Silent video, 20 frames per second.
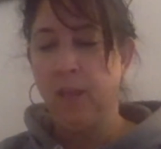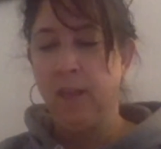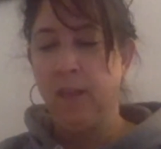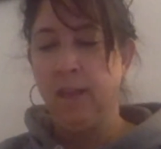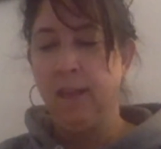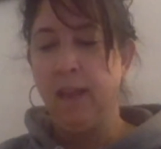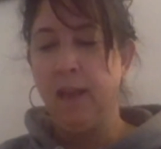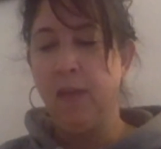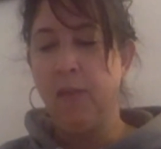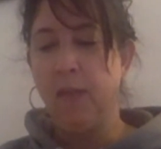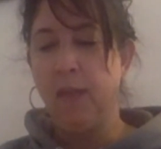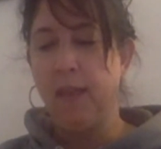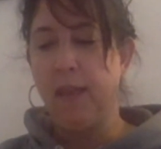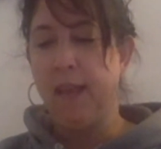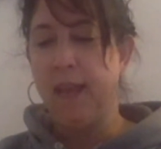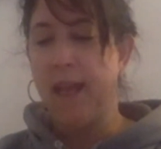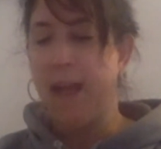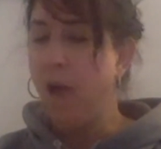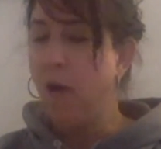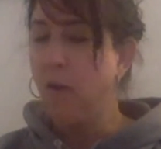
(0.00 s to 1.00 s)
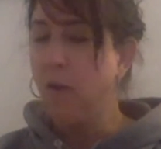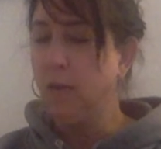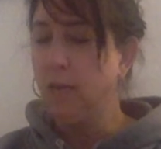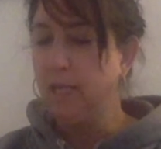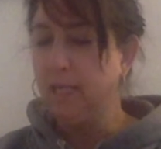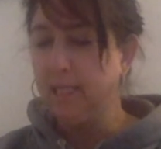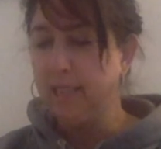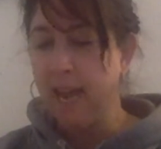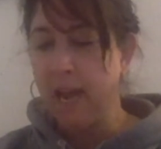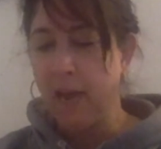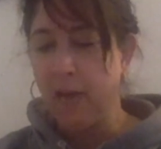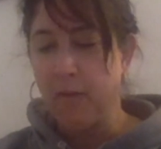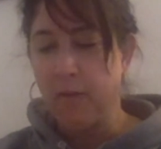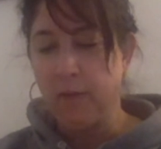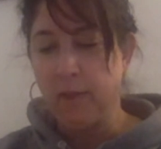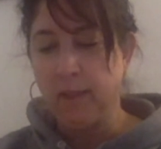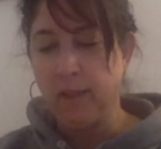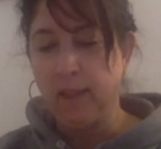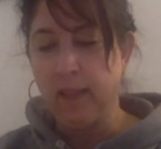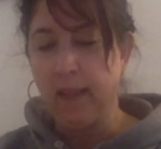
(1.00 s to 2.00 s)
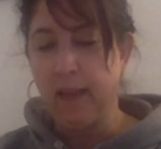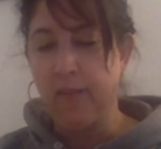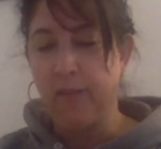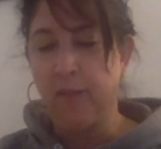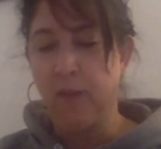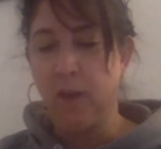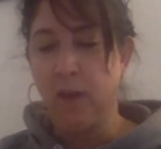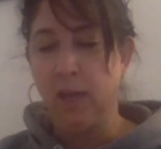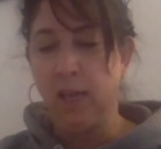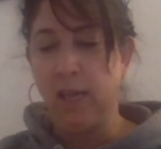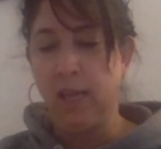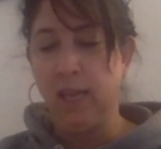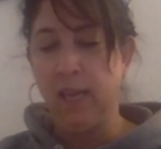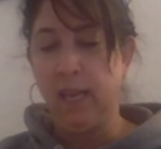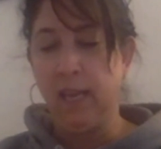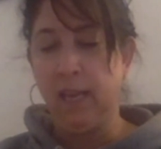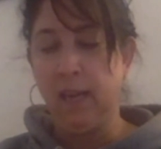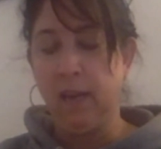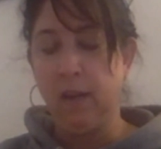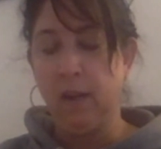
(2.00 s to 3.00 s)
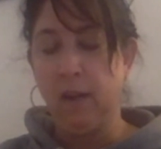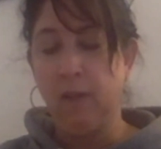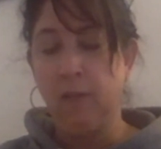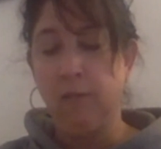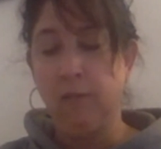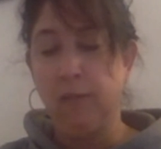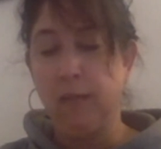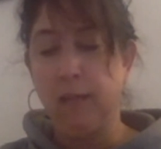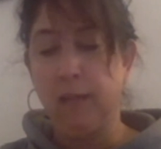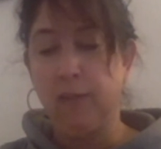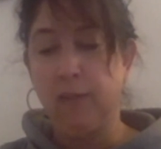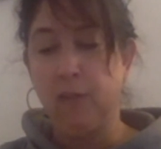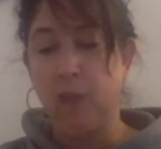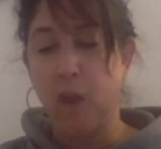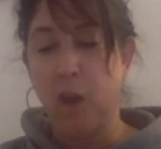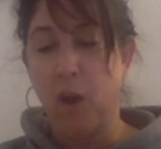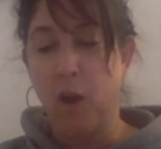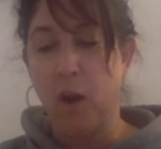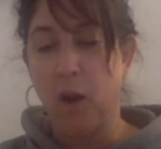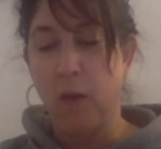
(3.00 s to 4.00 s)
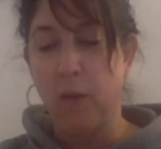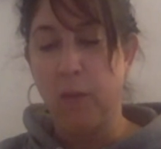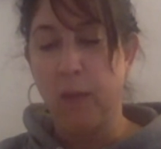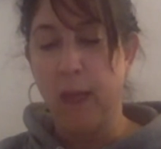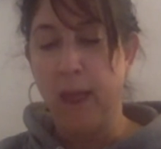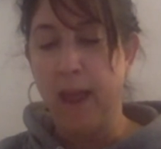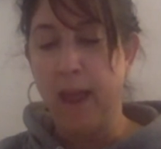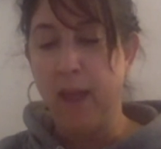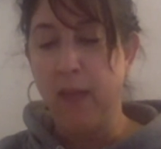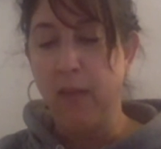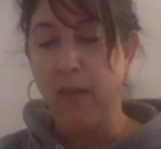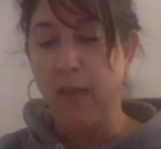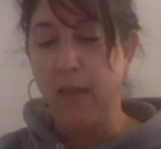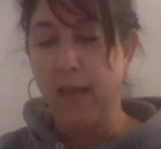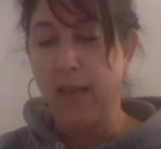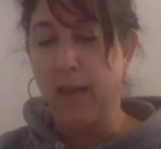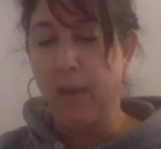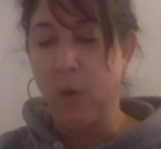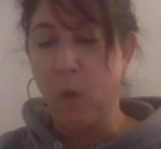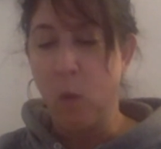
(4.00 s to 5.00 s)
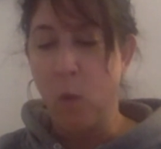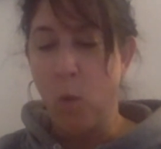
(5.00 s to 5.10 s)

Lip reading: Now then, out and down for the leg of the leg of the R. Pay out line.